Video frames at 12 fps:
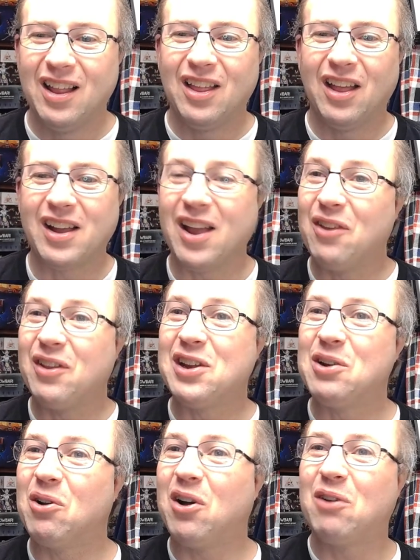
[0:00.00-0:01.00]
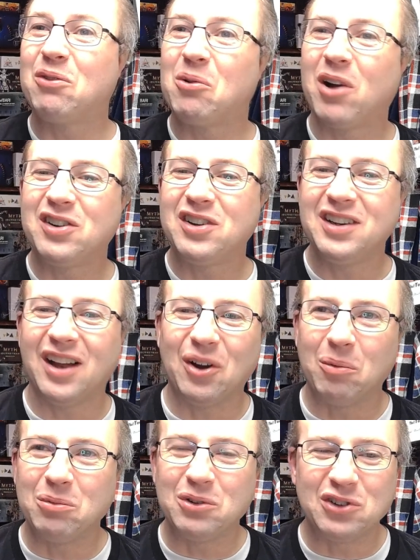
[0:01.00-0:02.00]
again, thank you all for watching. I
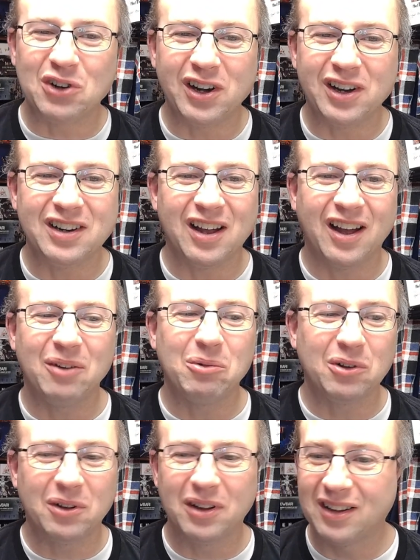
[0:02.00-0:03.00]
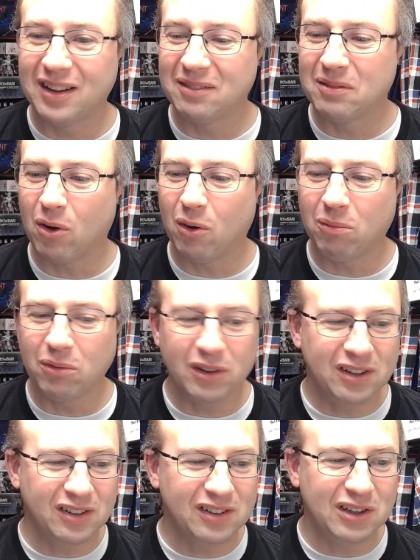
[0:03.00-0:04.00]
hope you enjoyed it. I will hopefully
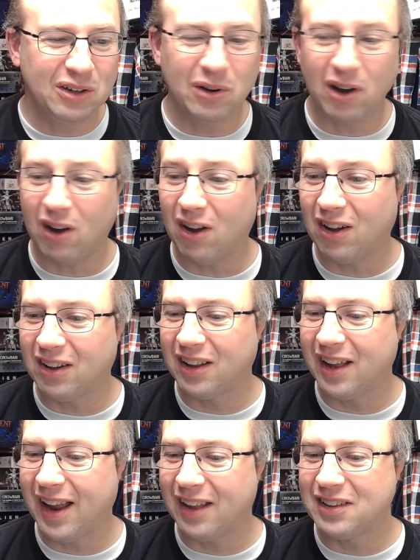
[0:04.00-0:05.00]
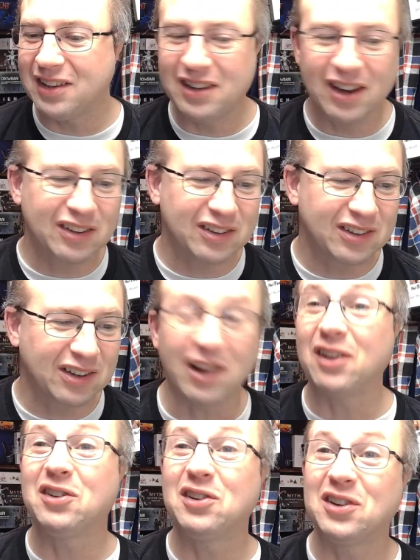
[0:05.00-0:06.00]
see you all at the next, I
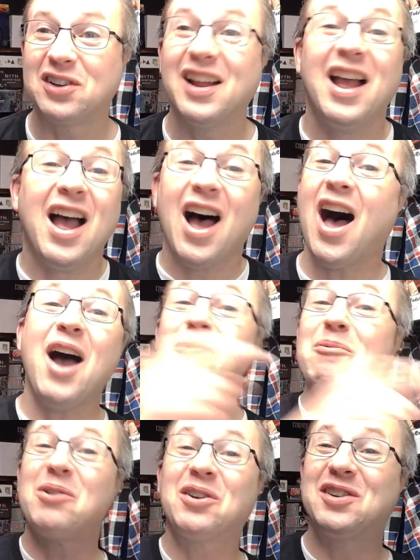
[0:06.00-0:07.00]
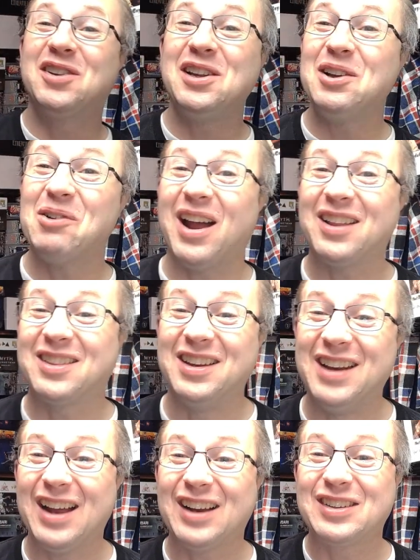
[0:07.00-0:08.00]
guess you could say, I will see you at the
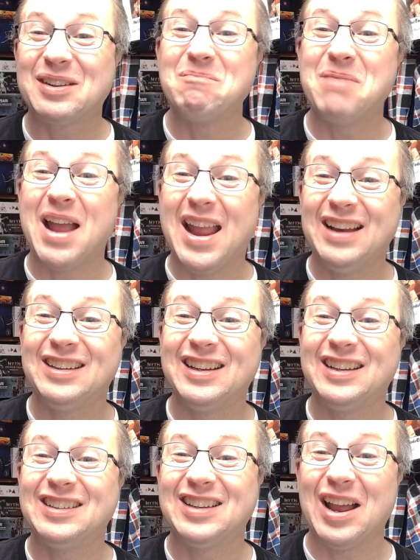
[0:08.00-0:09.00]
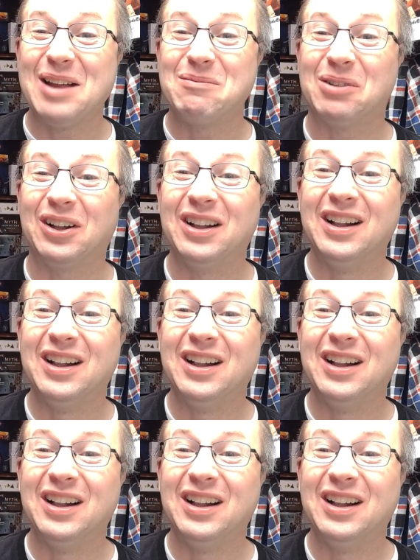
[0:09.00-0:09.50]
next painting table.